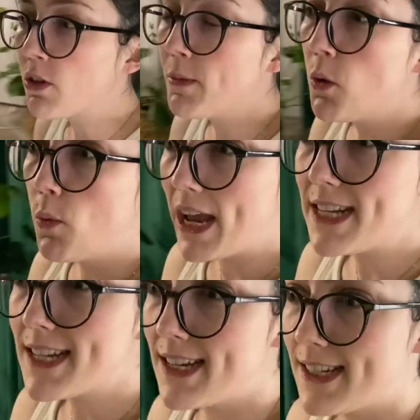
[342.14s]
So I'm gonna
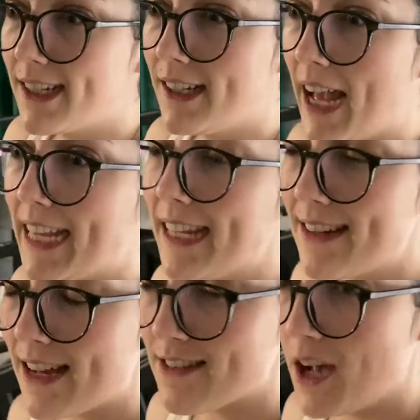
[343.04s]
wait until I get the
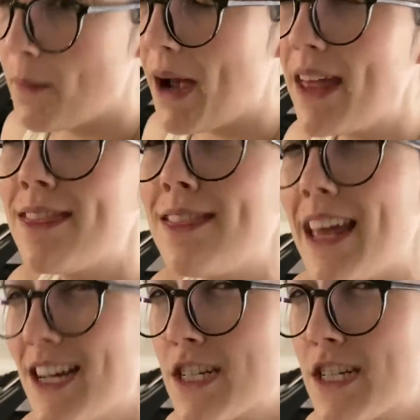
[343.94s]
desktop. I think